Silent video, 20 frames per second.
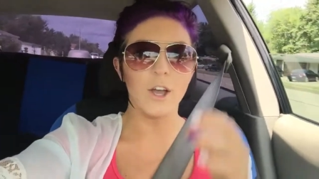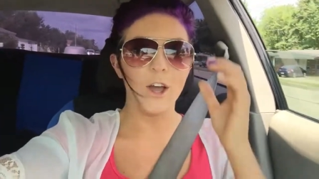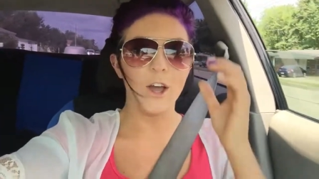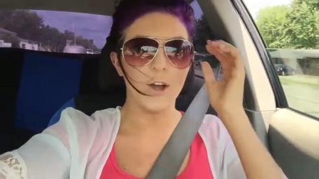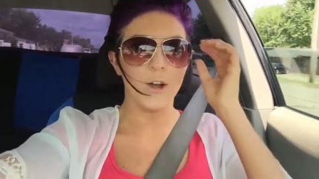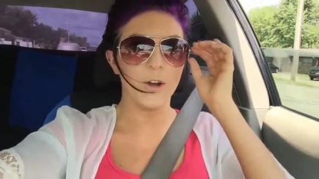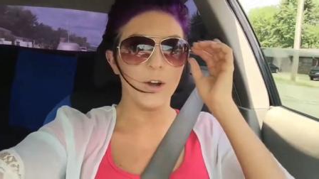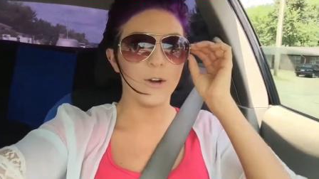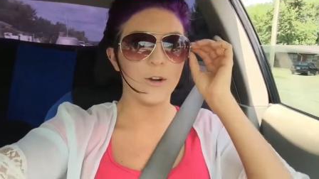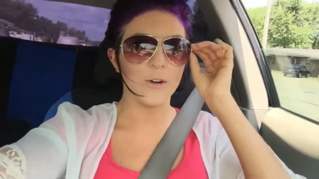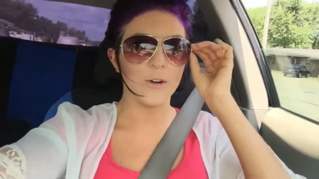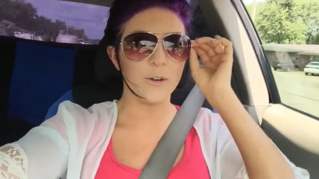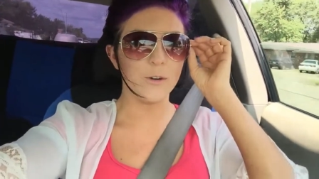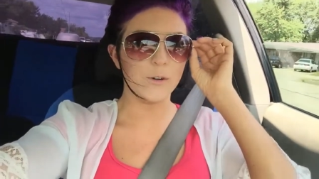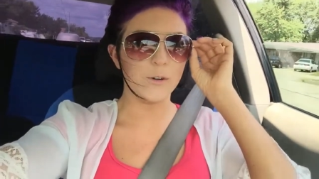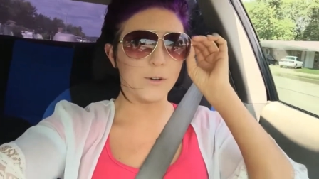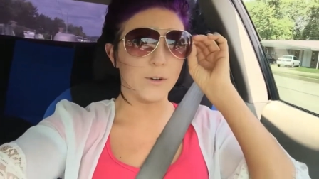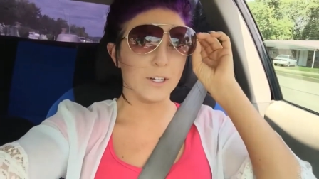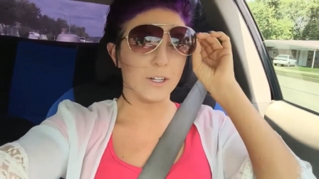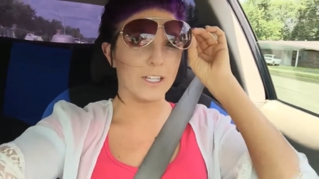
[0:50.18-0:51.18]
so
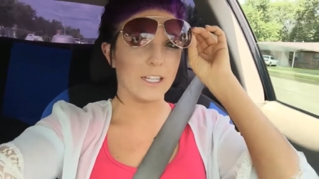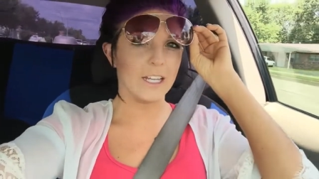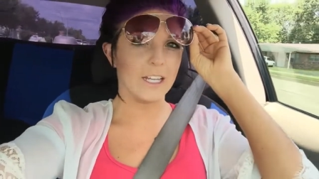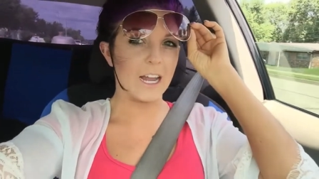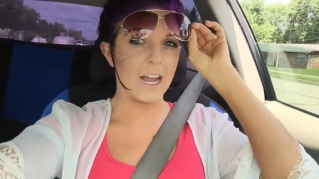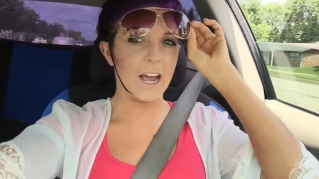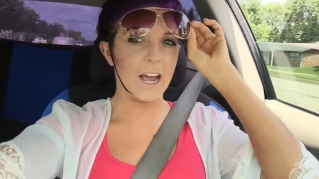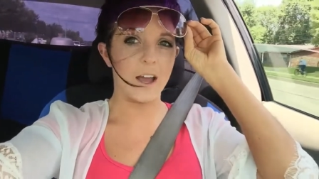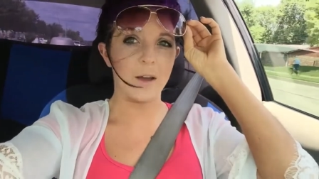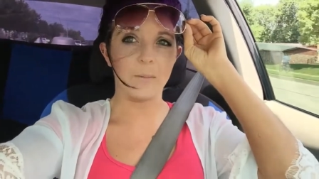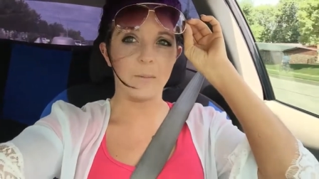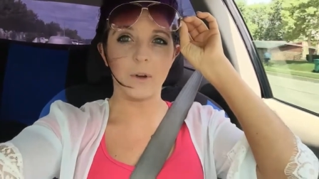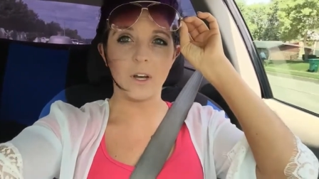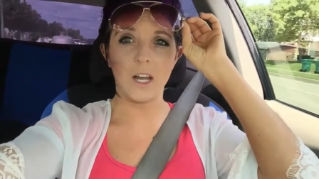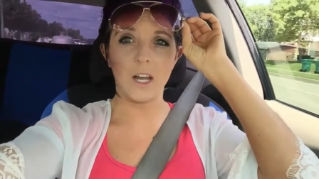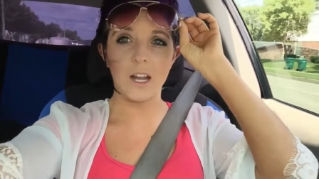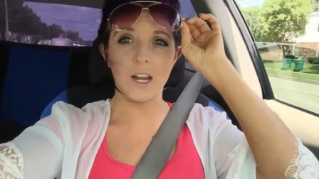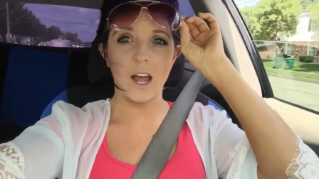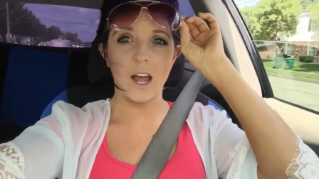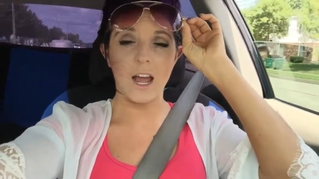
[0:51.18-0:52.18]
yeah
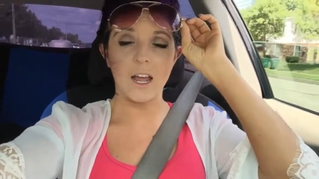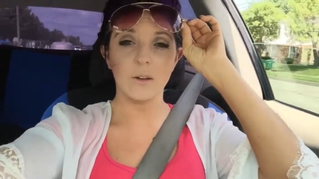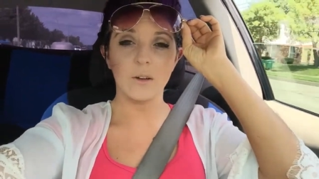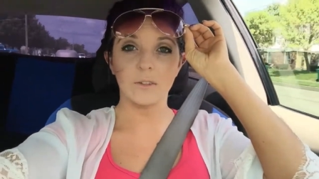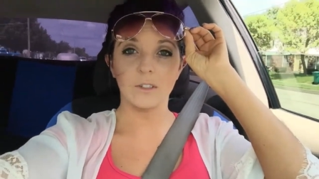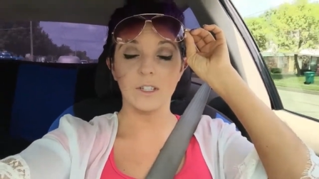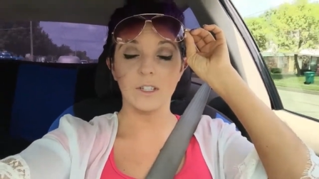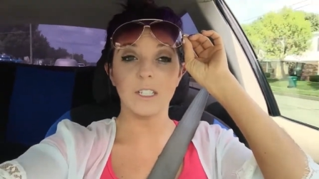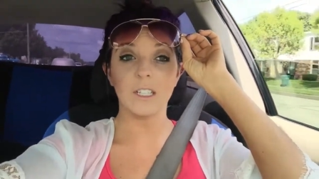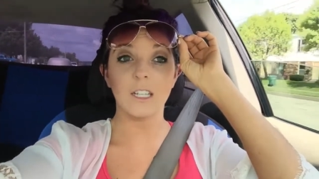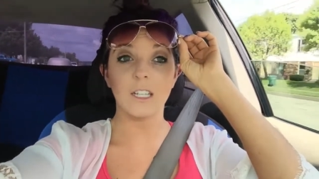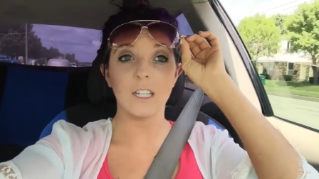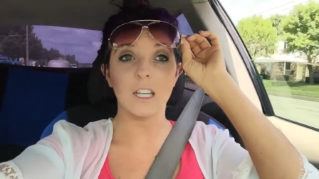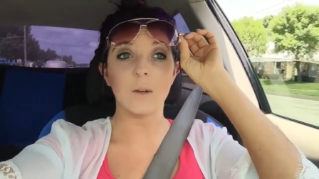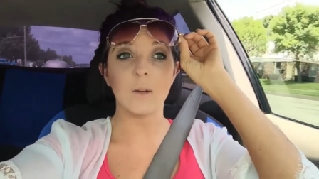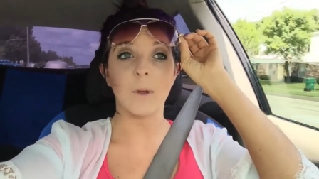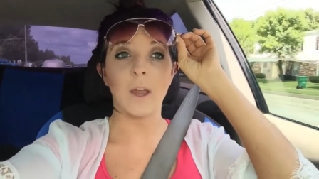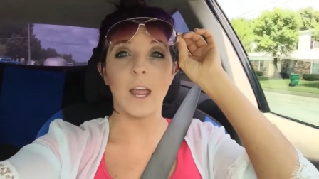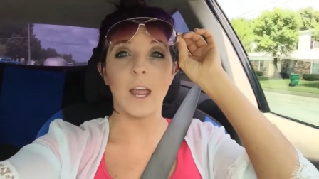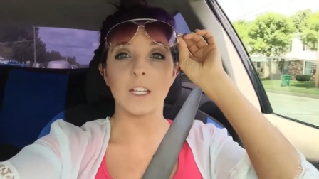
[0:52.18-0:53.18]
but I really need to
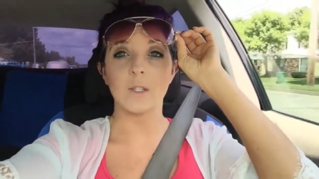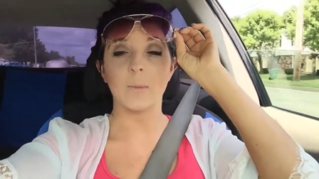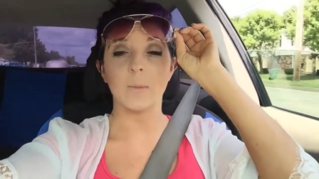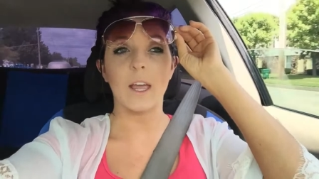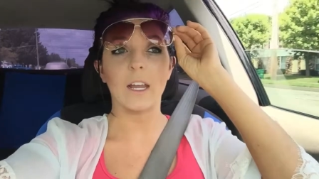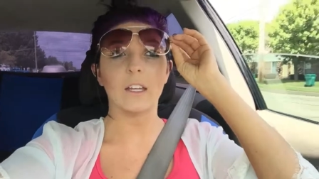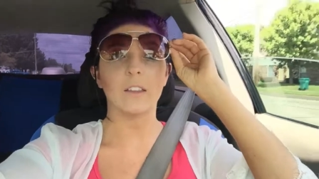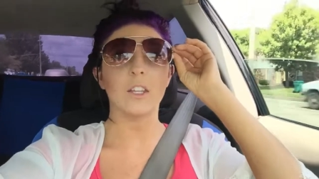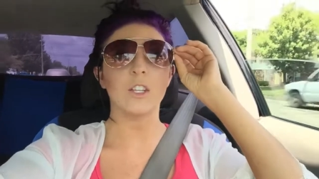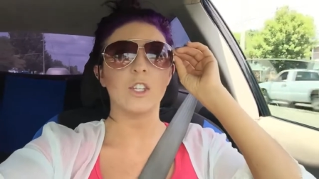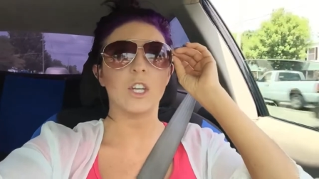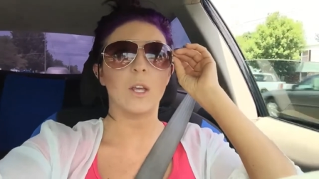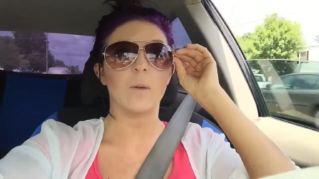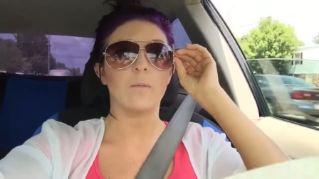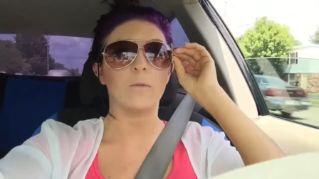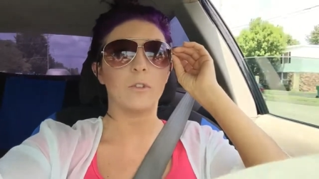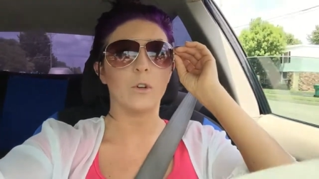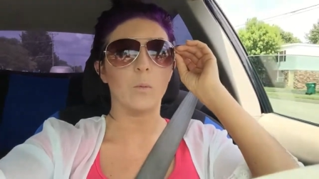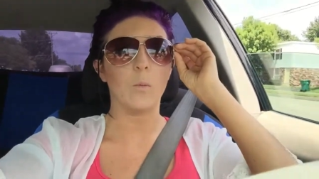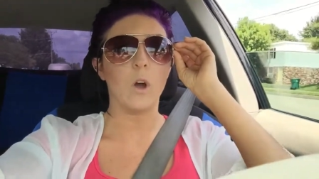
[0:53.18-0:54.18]
get my ass back in the gym
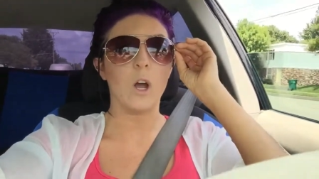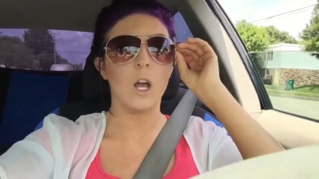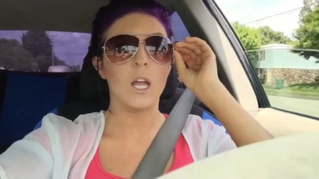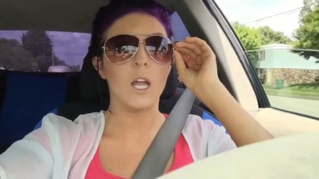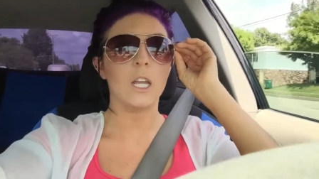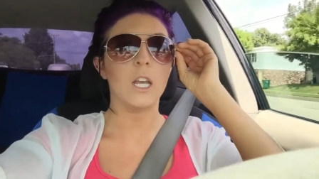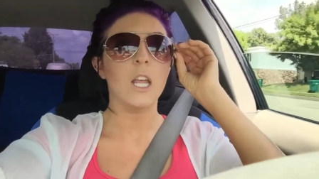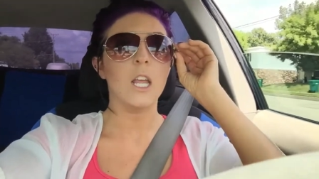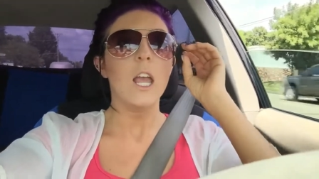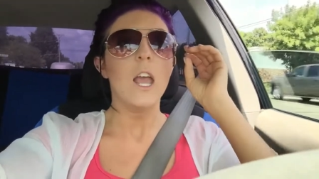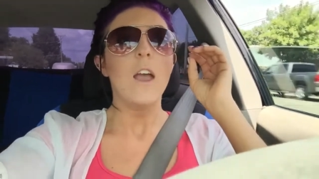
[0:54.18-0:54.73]
for one